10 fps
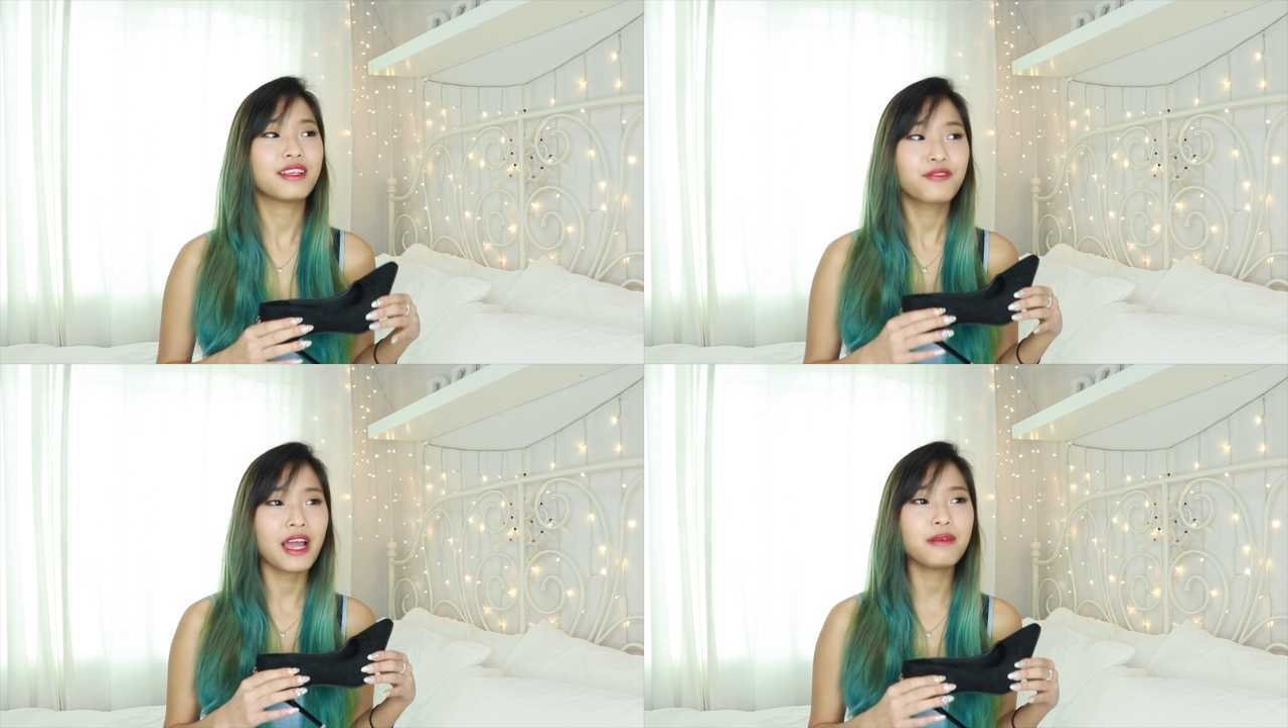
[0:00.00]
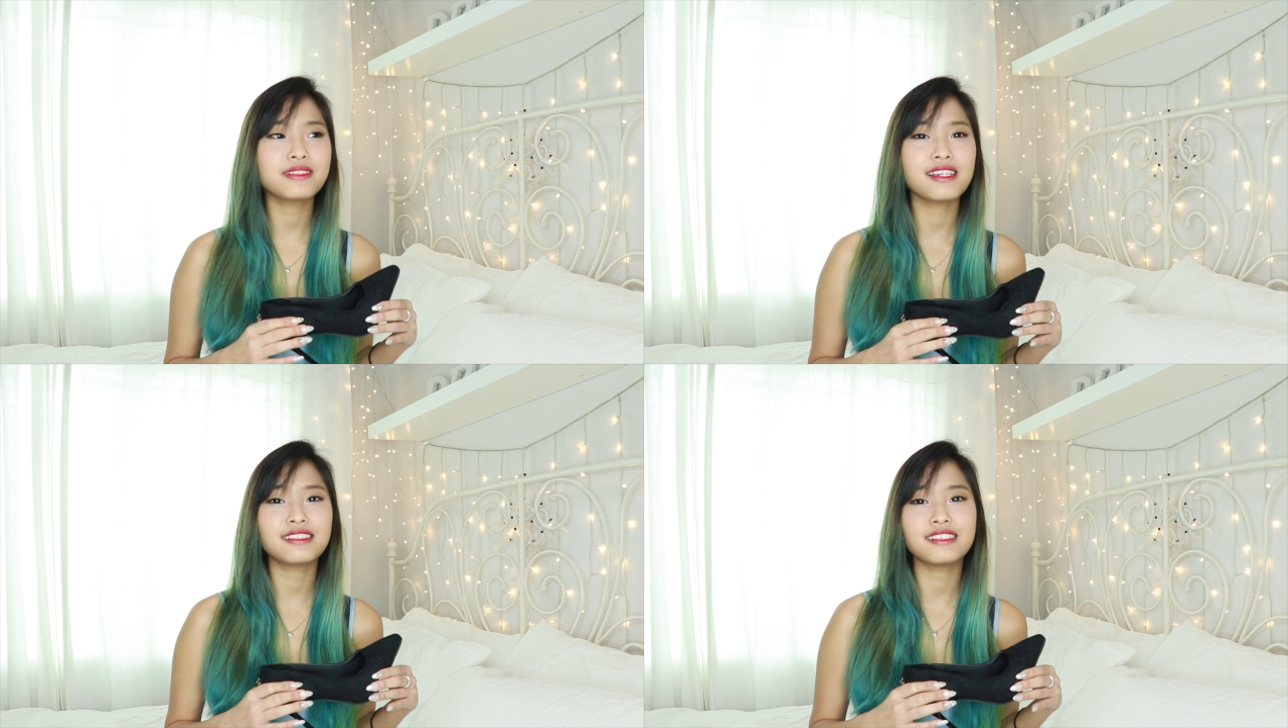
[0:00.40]
If I'm
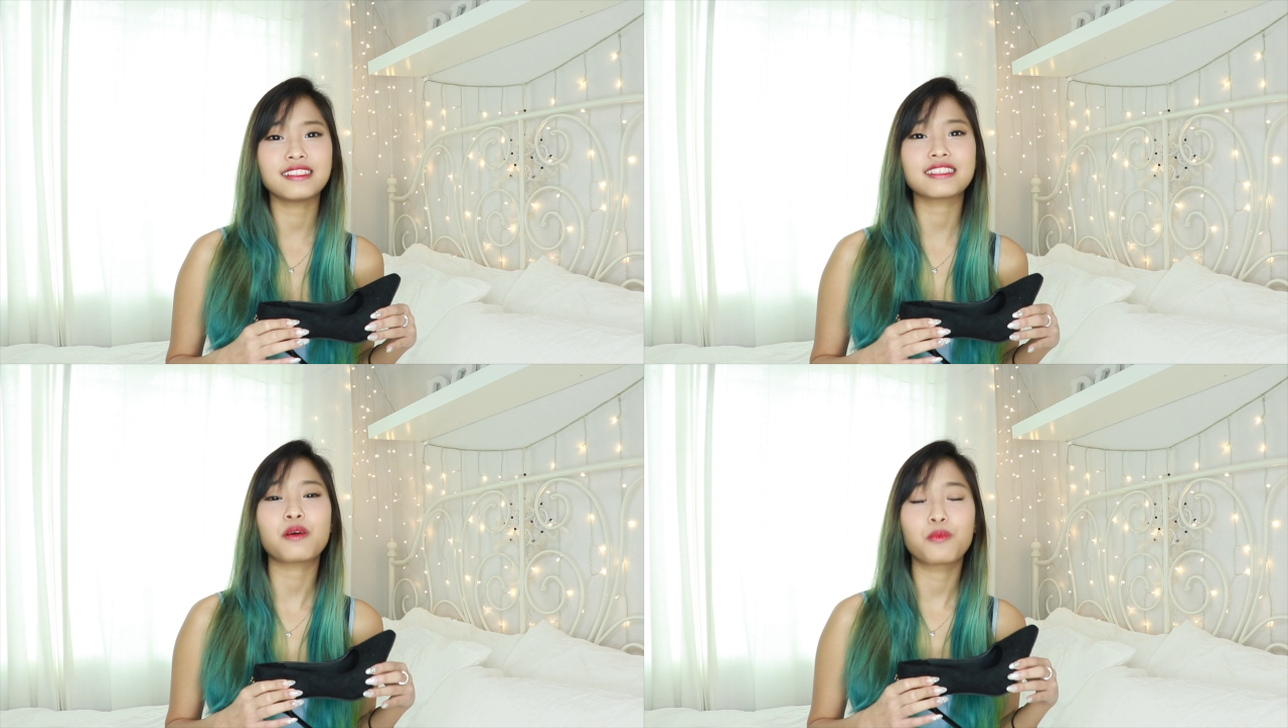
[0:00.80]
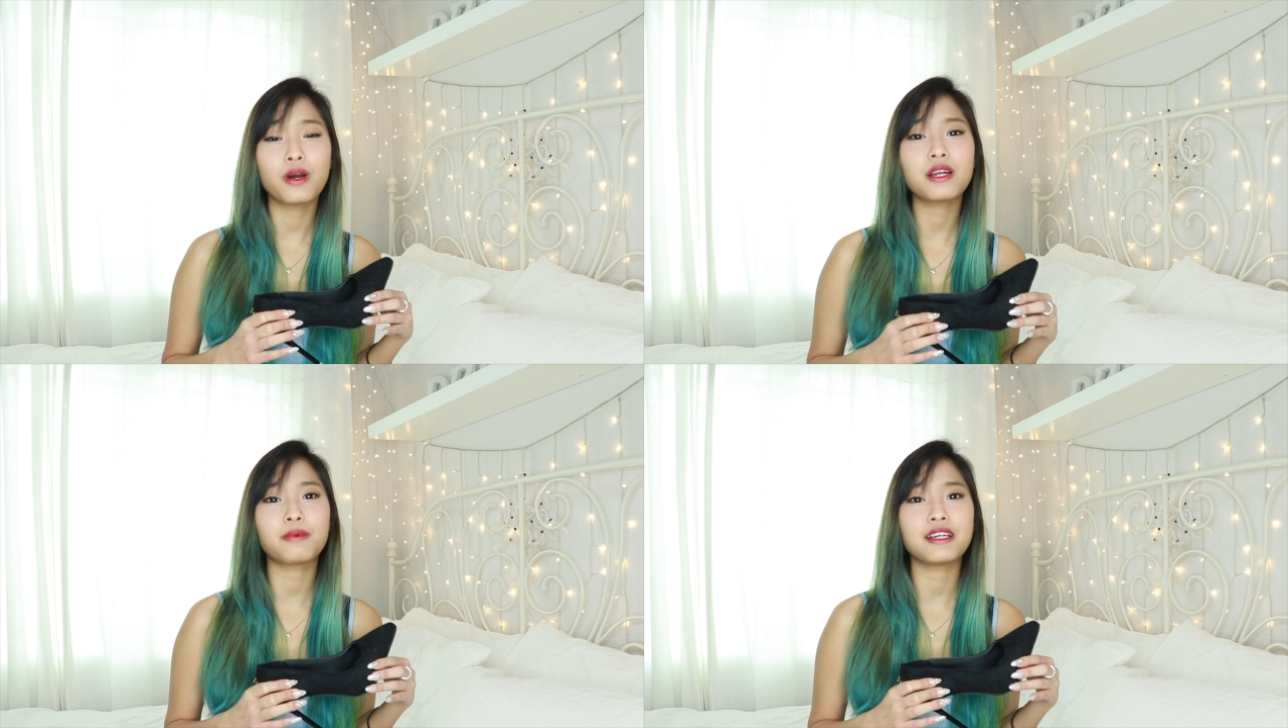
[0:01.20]
size 36, I
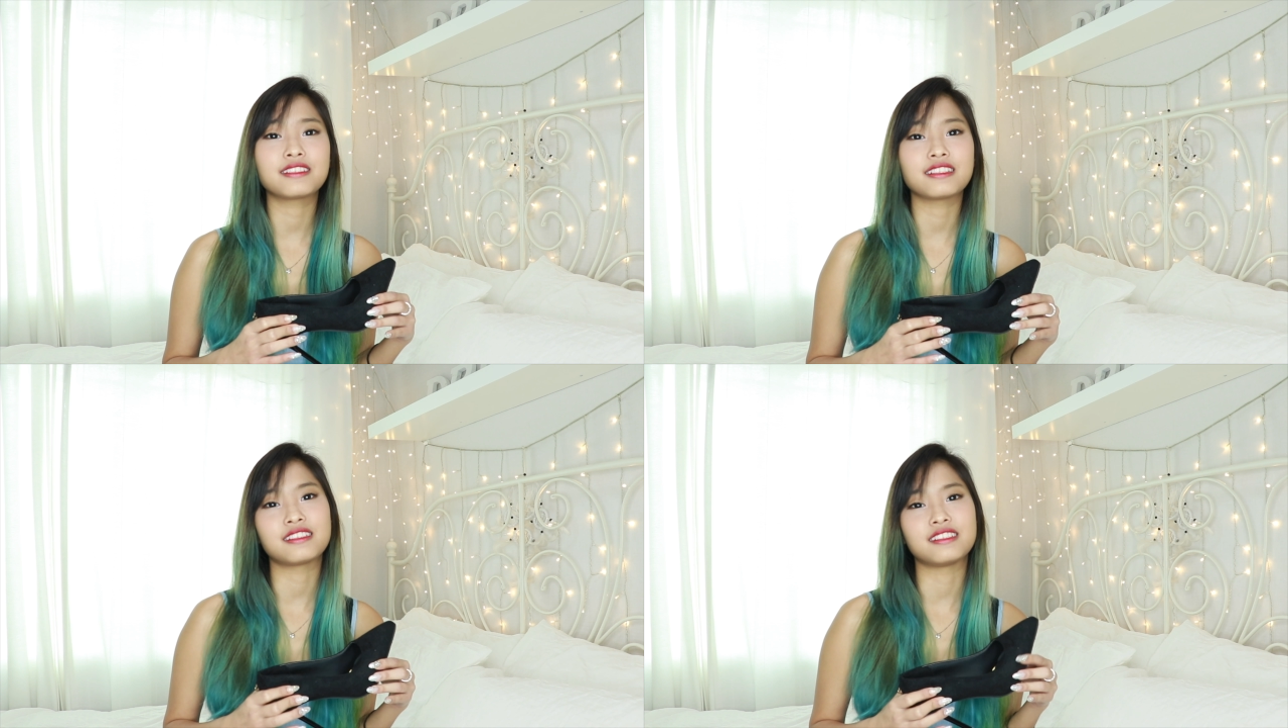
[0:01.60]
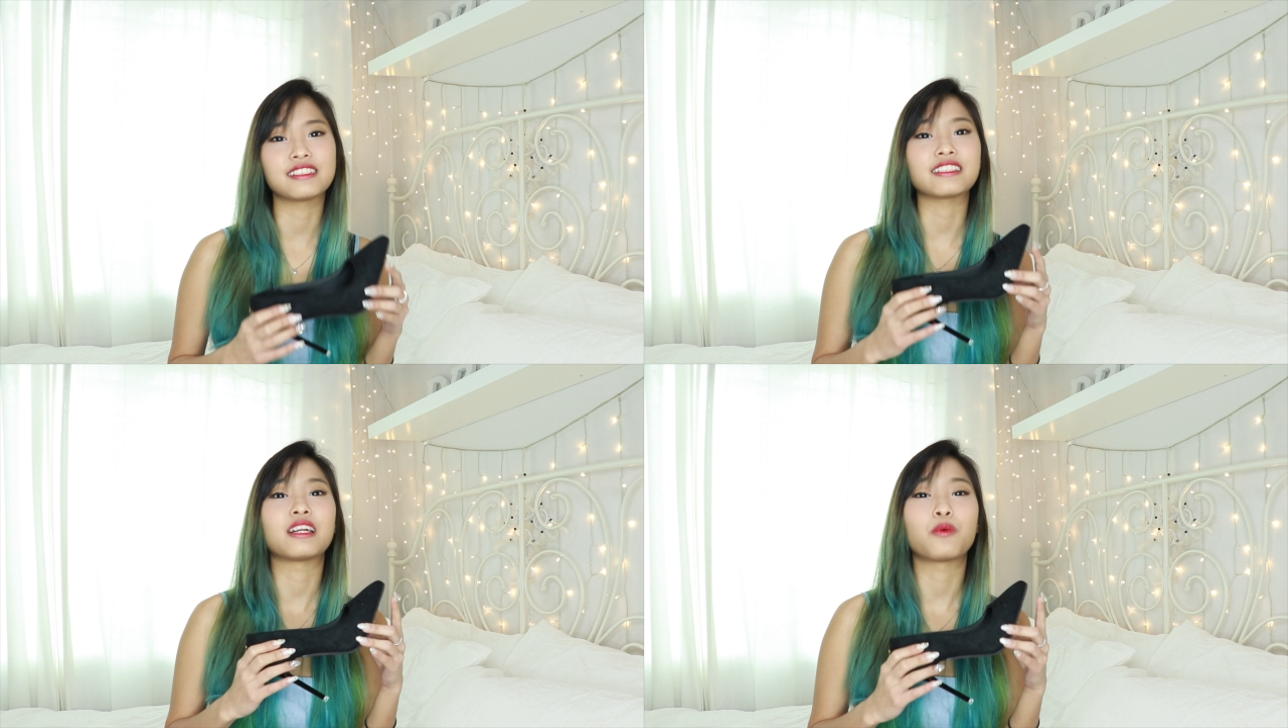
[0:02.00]
want to buy a size
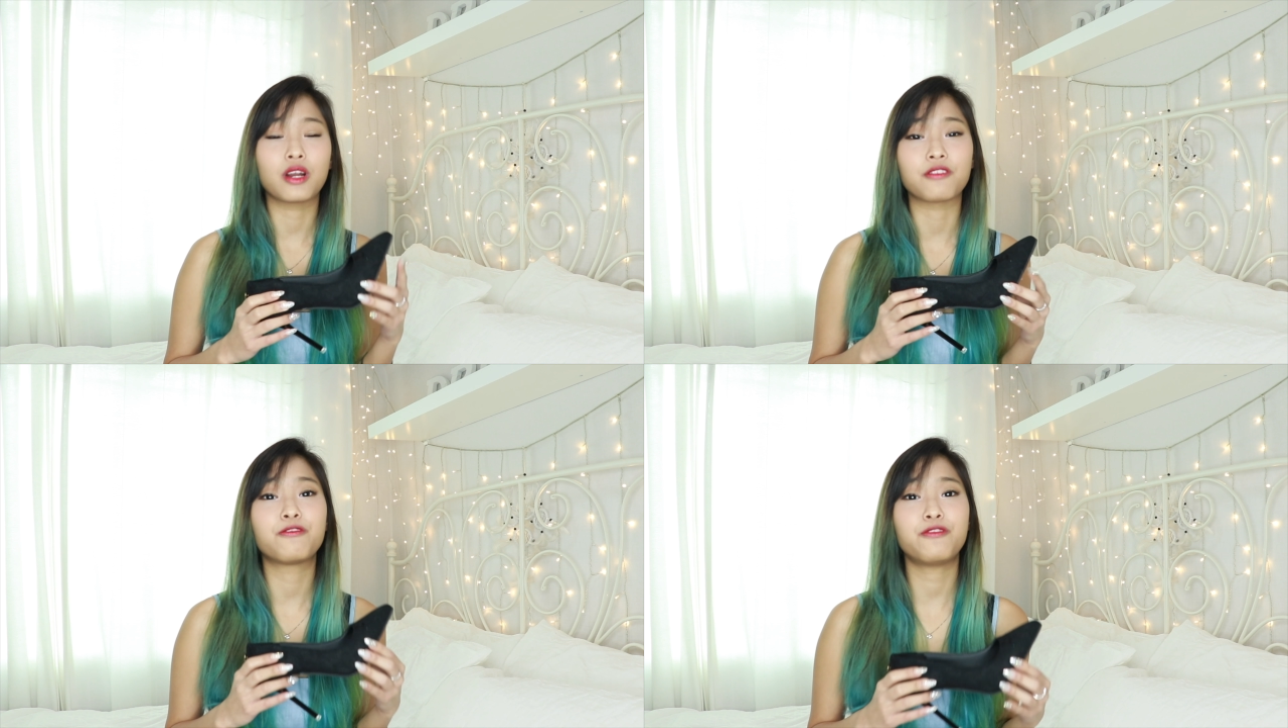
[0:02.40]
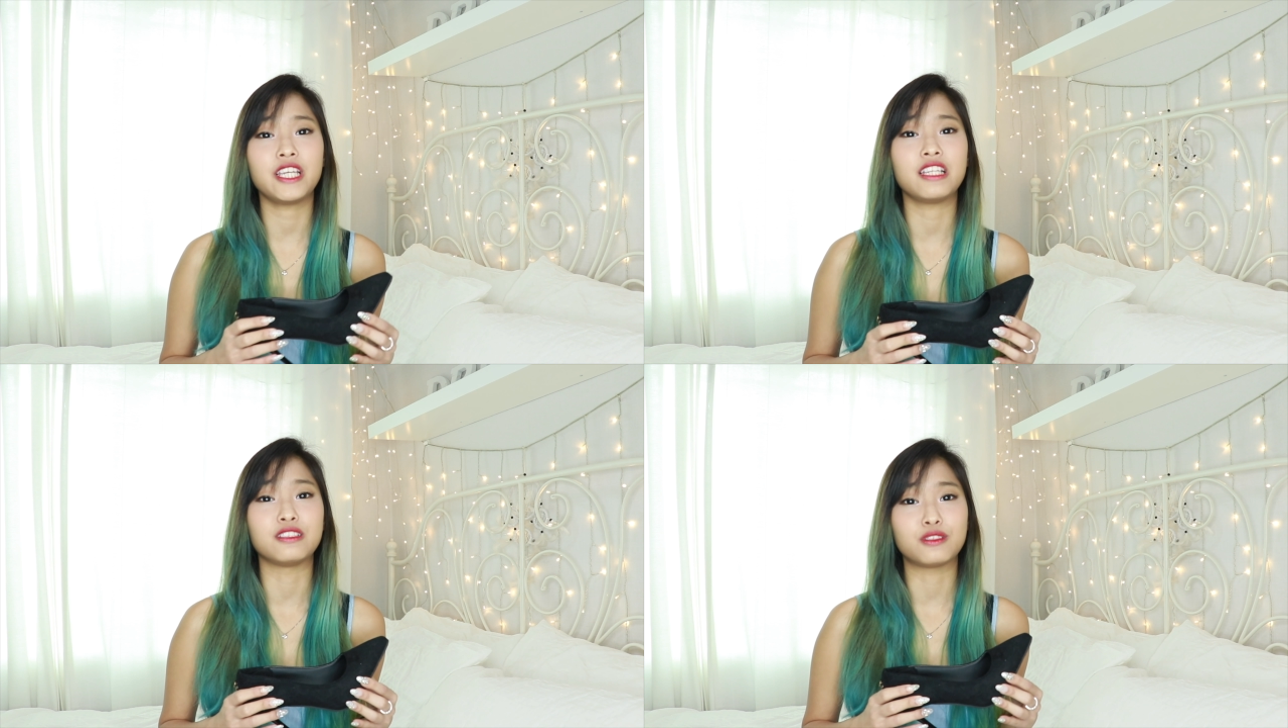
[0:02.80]
36 and I want to
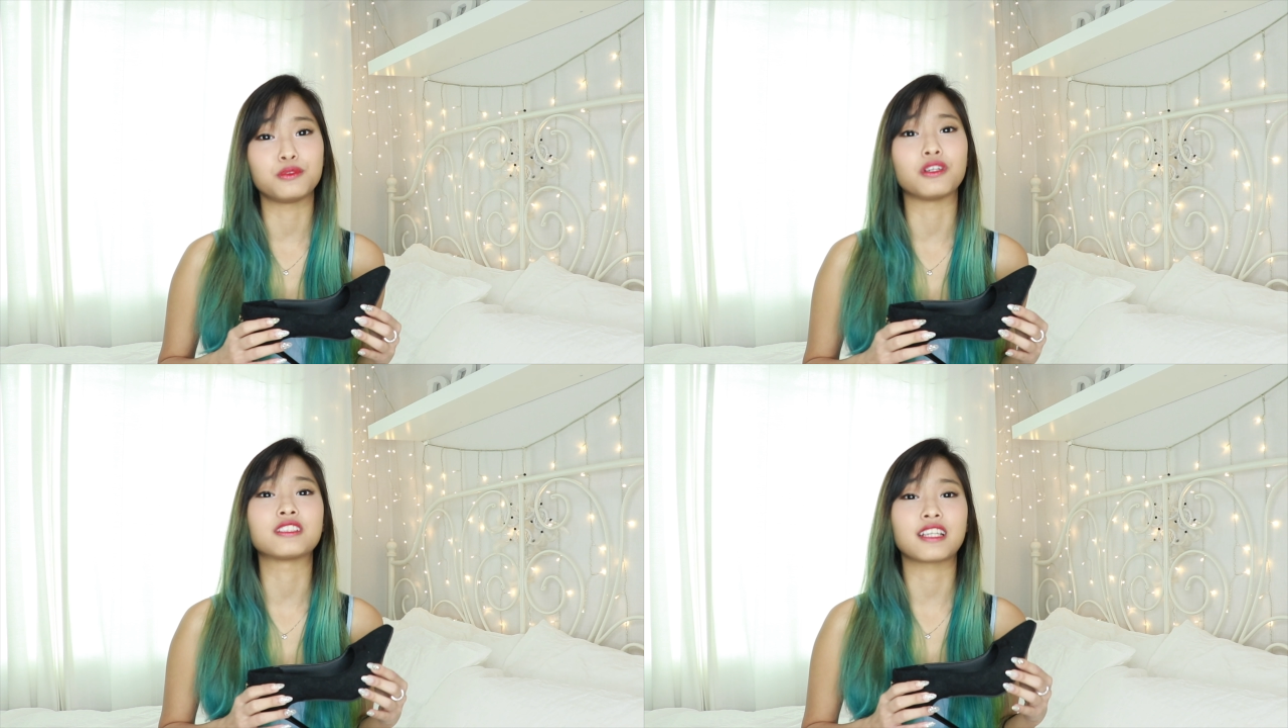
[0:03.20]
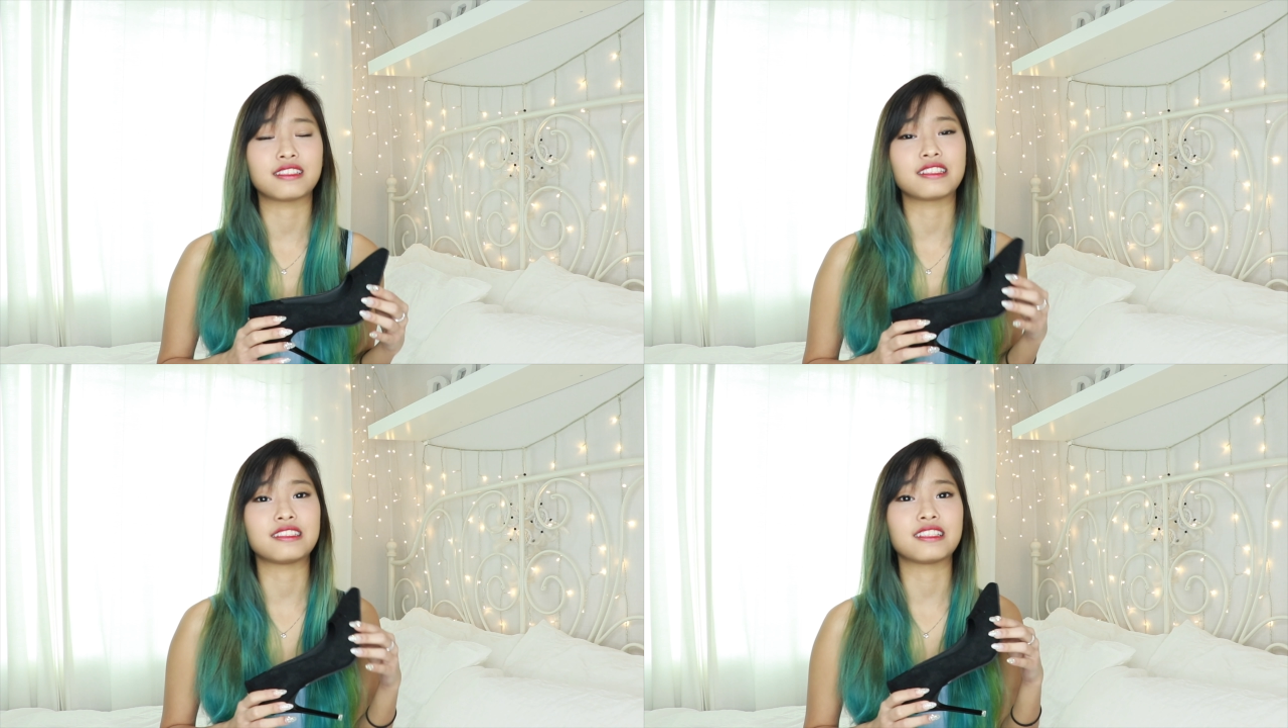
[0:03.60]
fit into your size
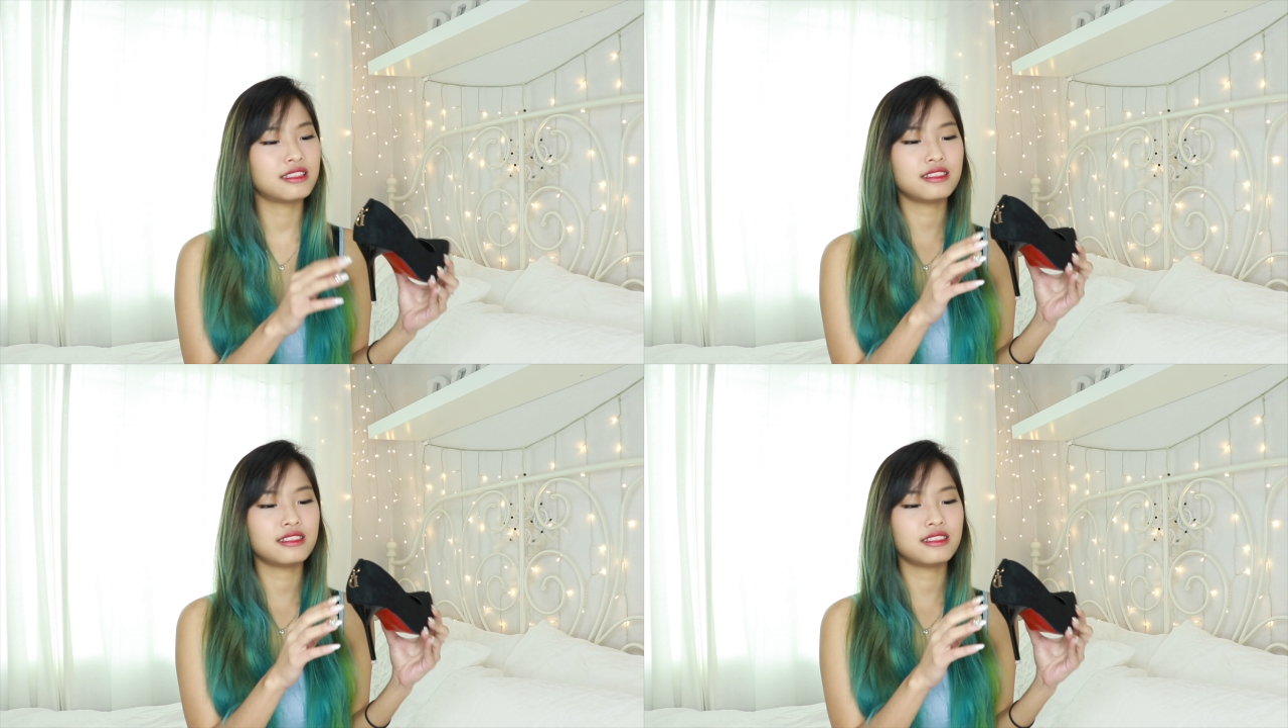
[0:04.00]
36.